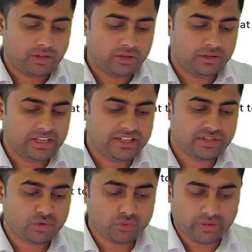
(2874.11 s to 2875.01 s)
these two
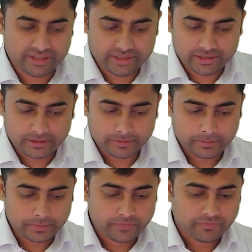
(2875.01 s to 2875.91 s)
ways.
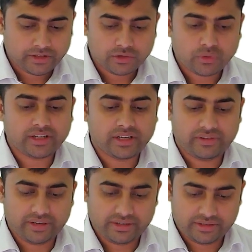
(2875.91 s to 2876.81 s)
So what is the difference?